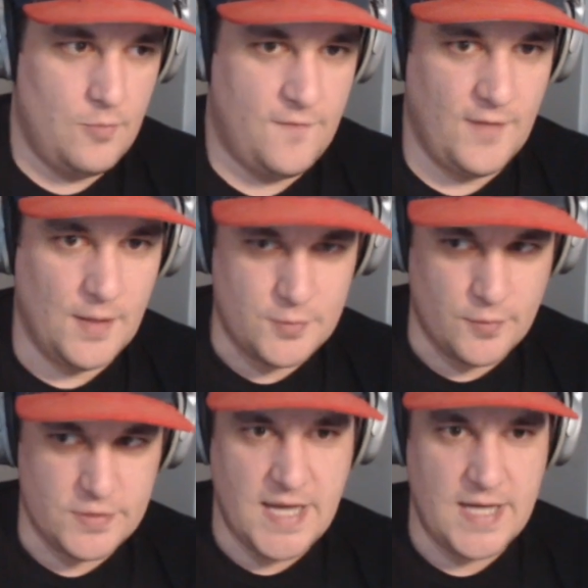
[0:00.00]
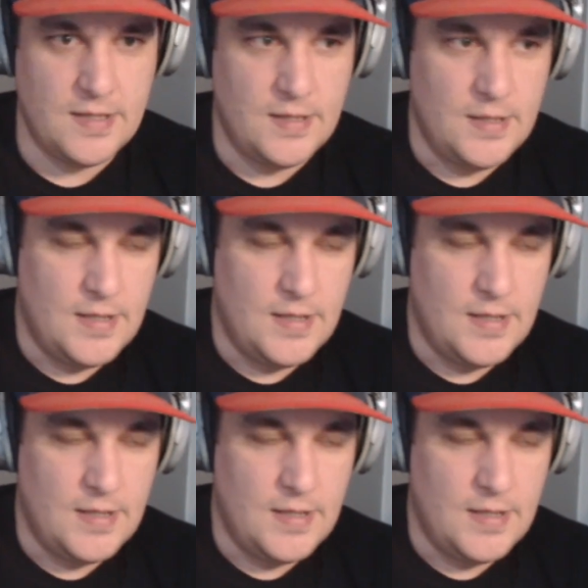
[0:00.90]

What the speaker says: With Philip Dorsett